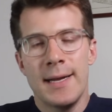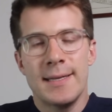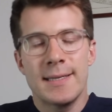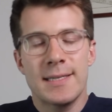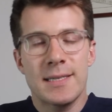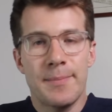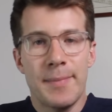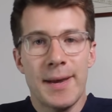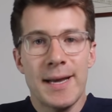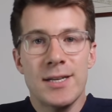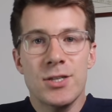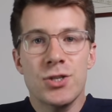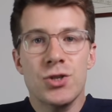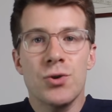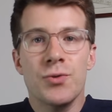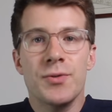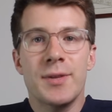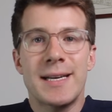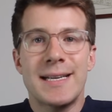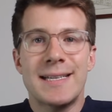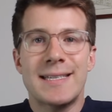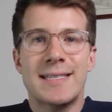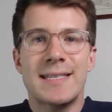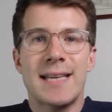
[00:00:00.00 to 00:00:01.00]
To make sure
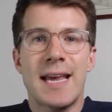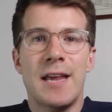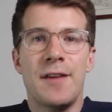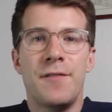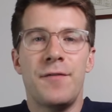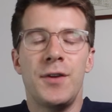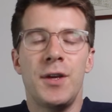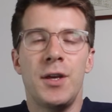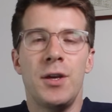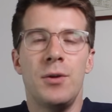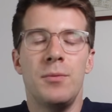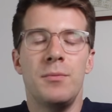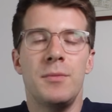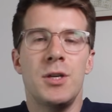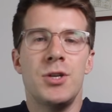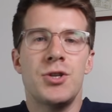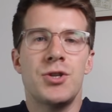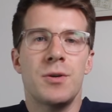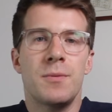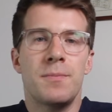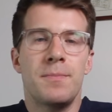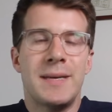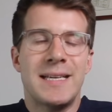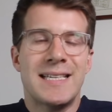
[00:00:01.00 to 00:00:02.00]
that it's safe for you, you
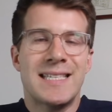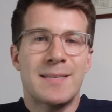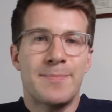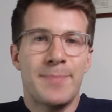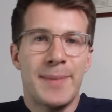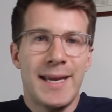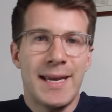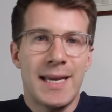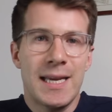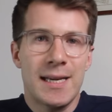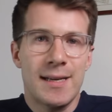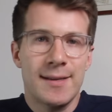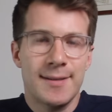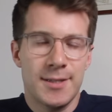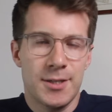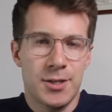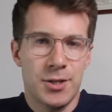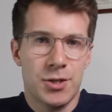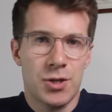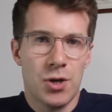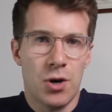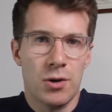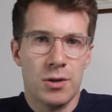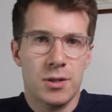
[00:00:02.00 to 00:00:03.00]
should be speaking to
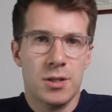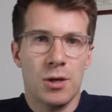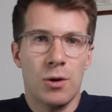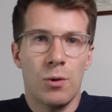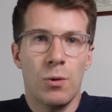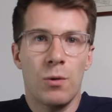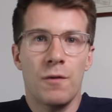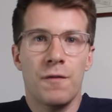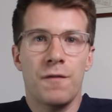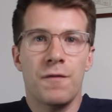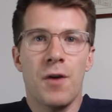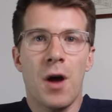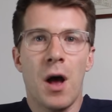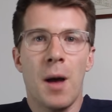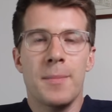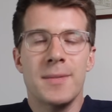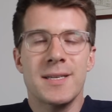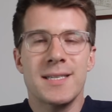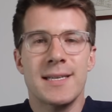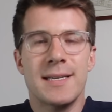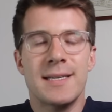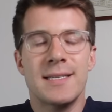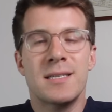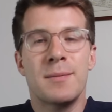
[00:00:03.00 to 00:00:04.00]
your doctor or
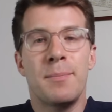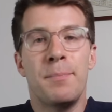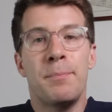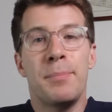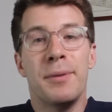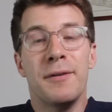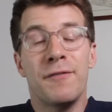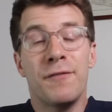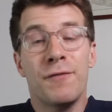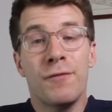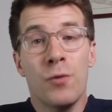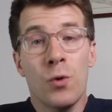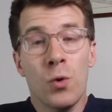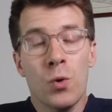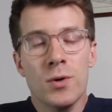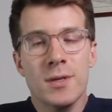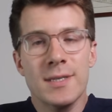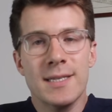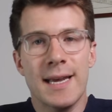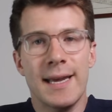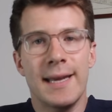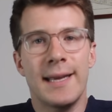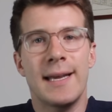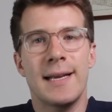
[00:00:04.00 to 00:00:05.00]
pharmacist before
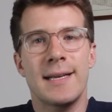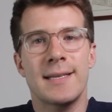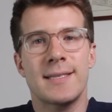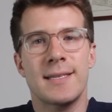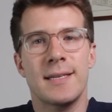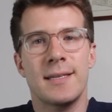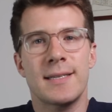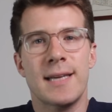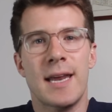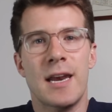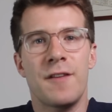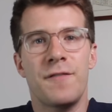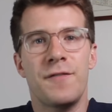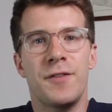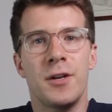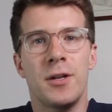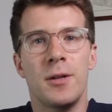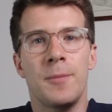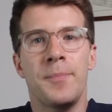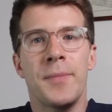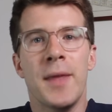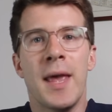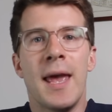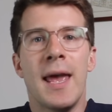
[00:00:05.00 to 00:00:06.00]
taking
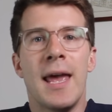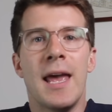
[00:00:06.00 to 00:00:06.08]
Sildenafil